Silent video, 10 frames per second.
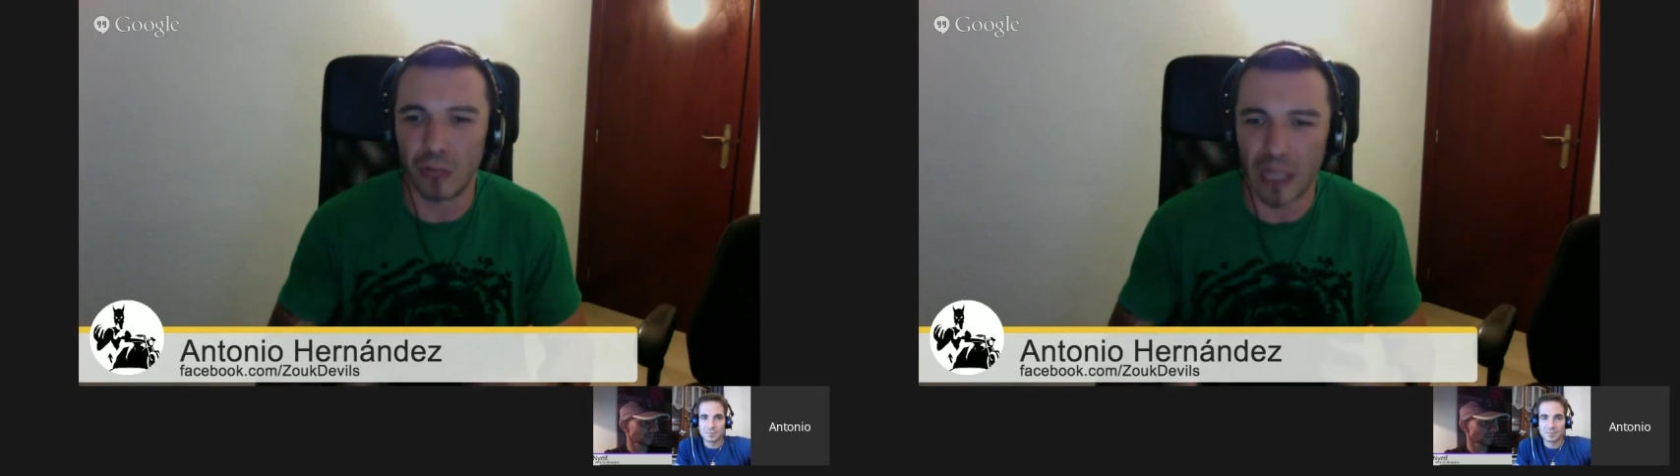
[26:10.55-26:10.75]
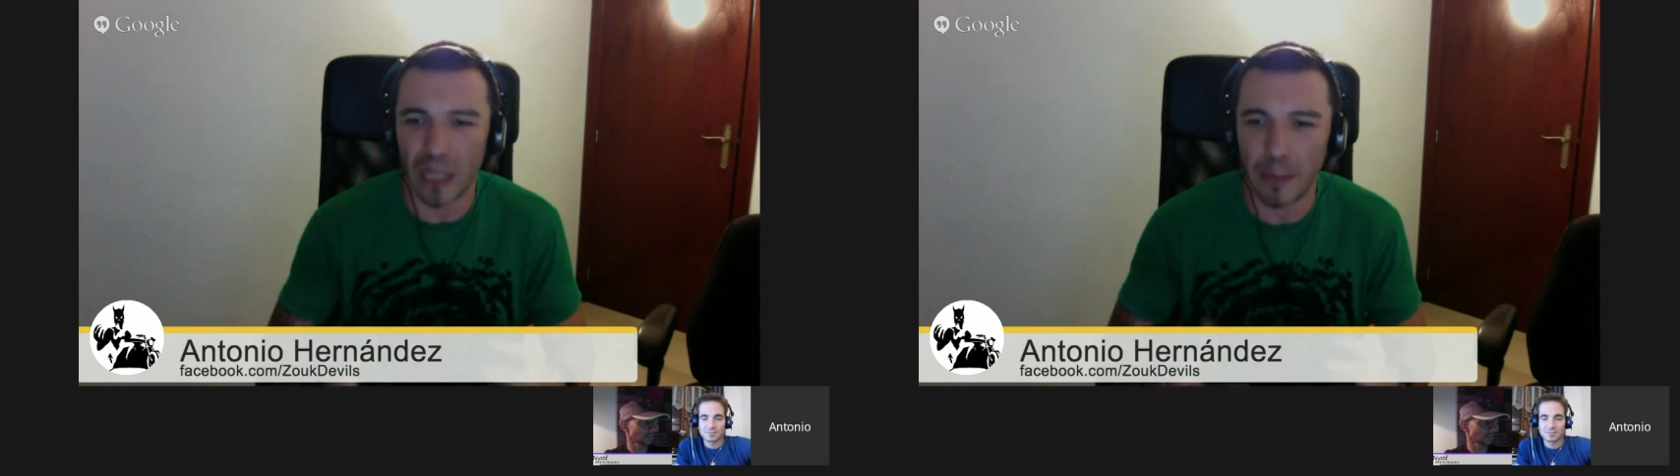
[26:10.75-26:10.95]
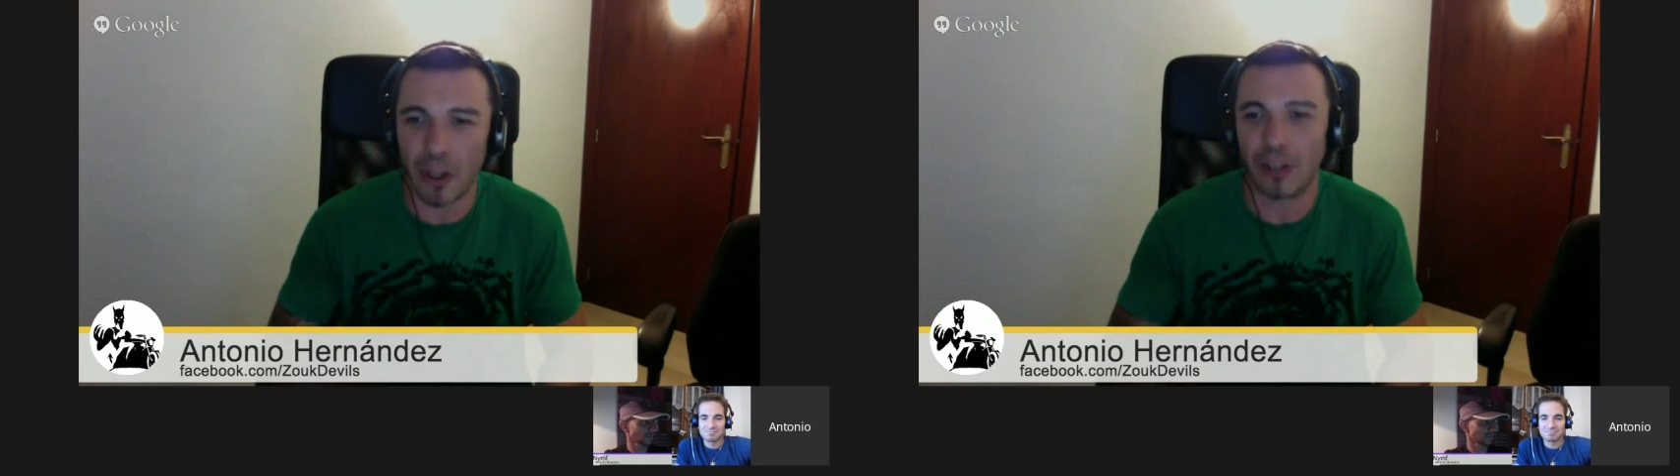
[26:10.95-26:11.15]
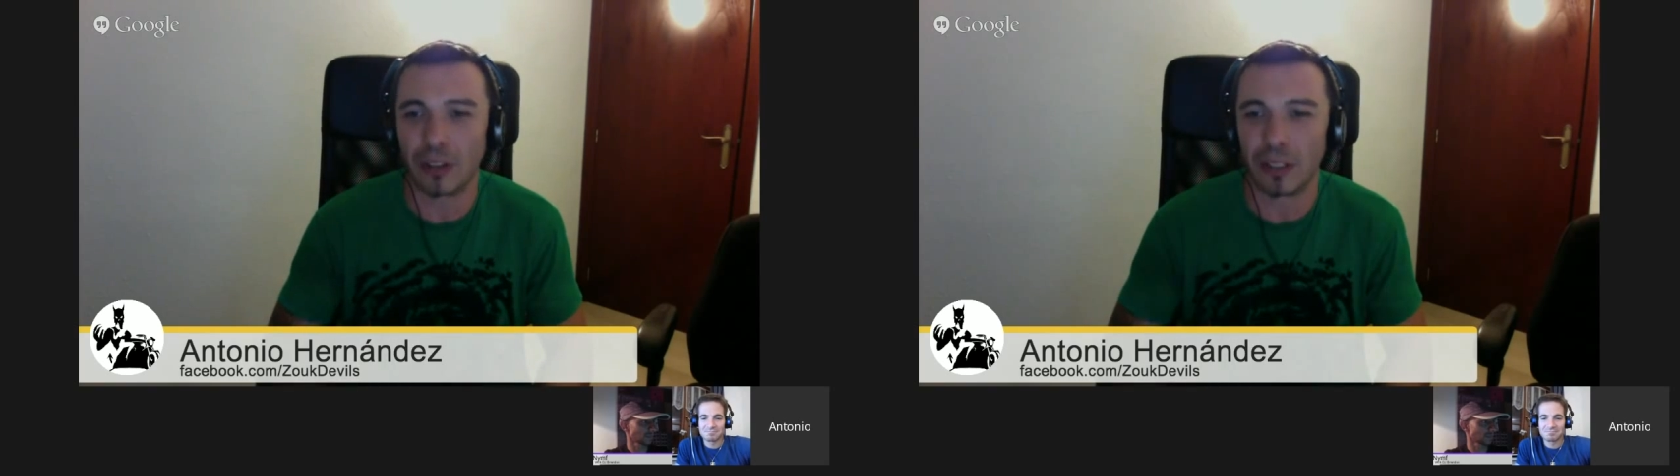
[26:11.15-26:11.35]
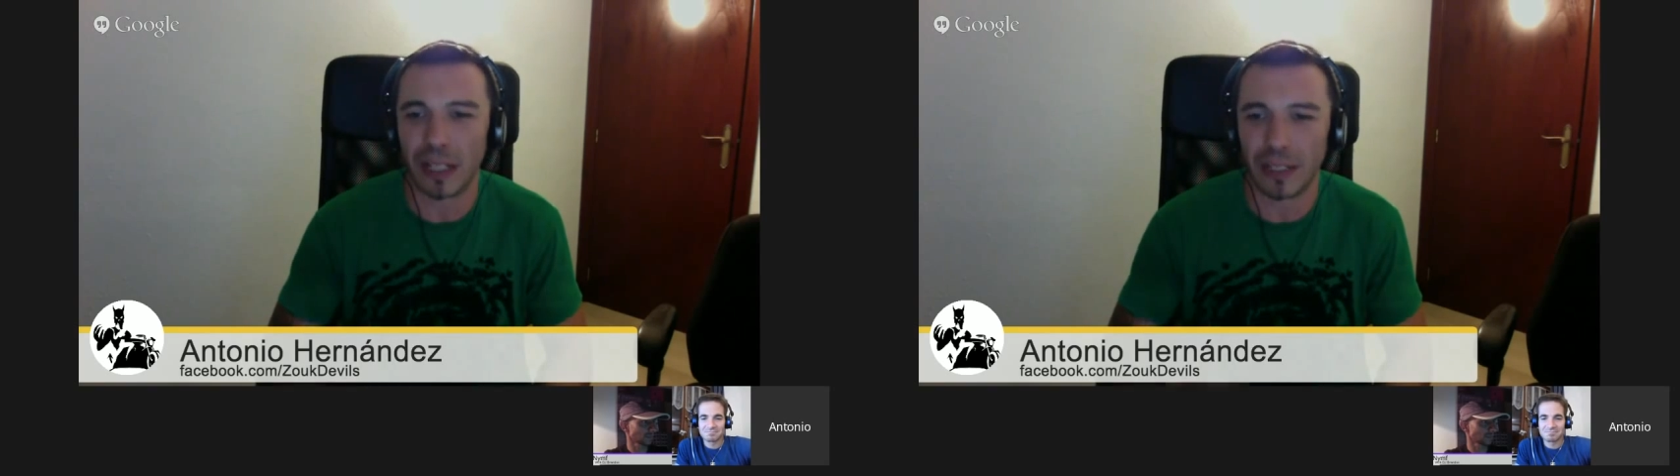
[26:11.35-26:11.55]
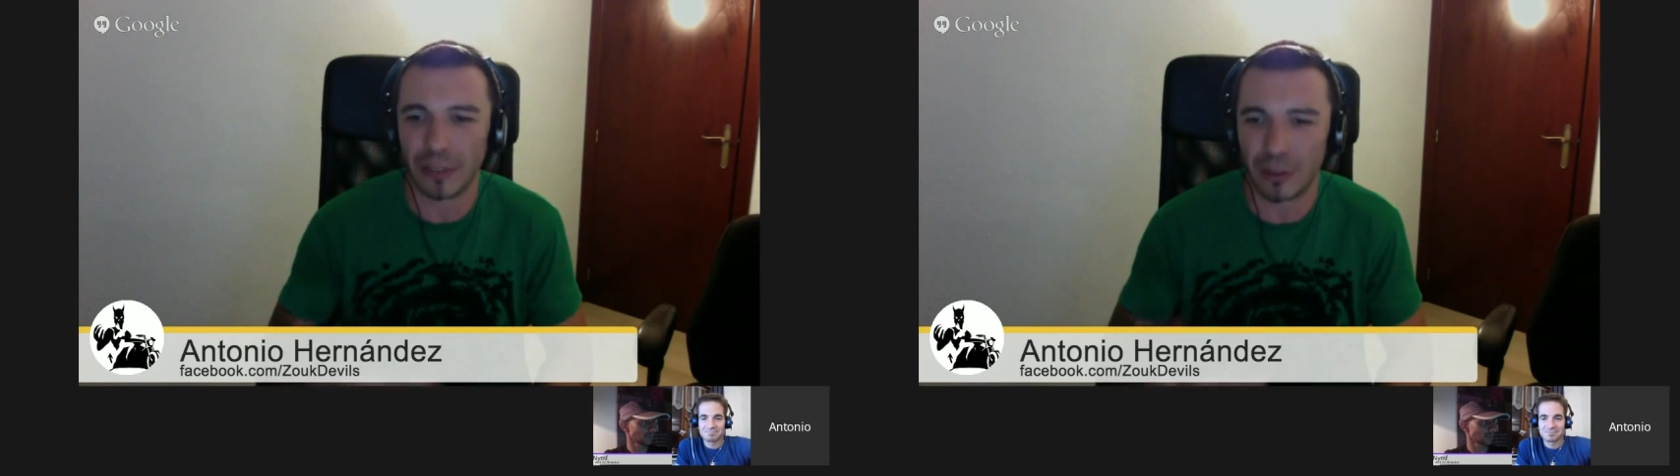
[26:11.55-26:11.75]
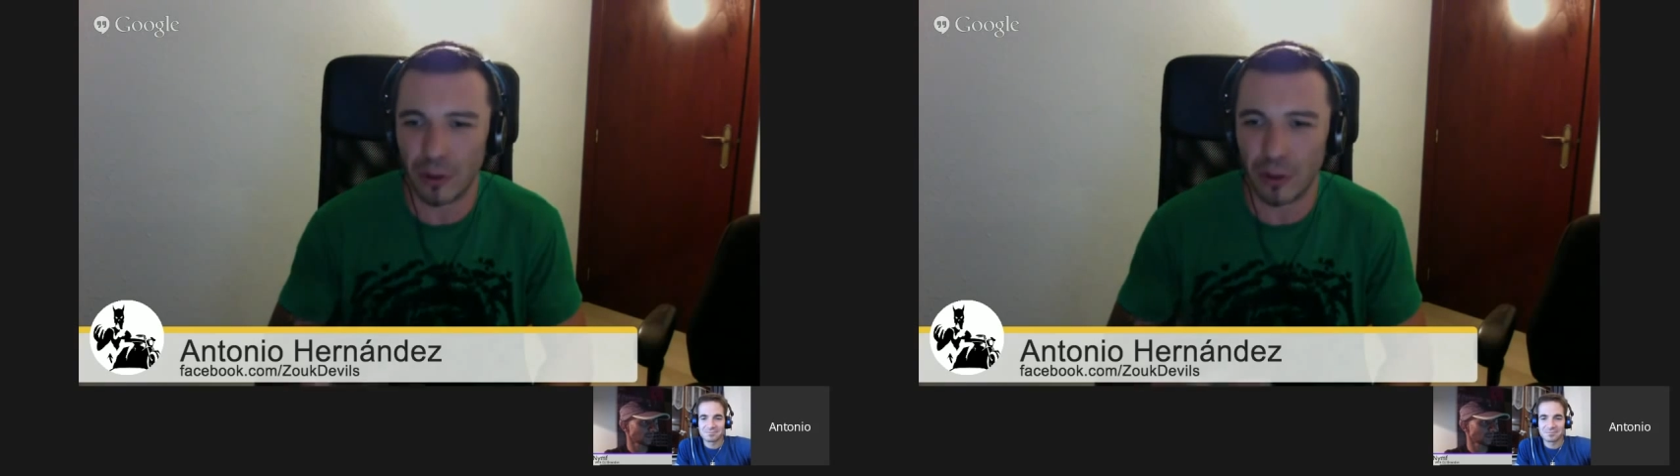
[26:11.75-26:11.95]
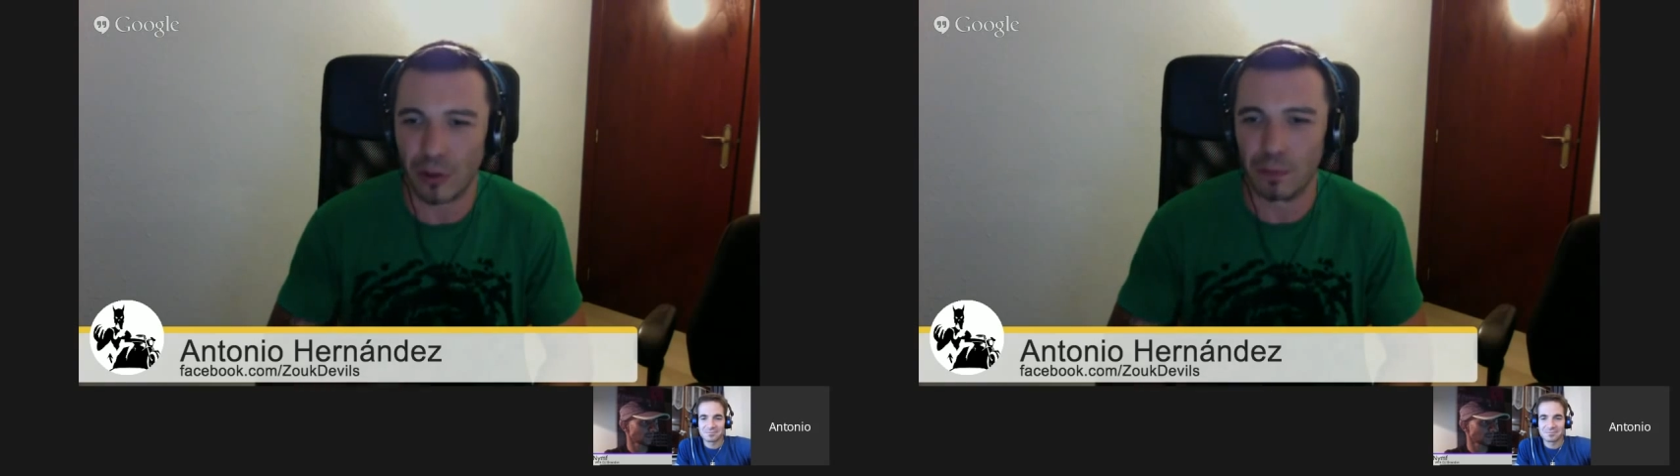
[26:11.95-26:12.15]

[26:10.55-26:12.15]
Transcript: going on and to grow?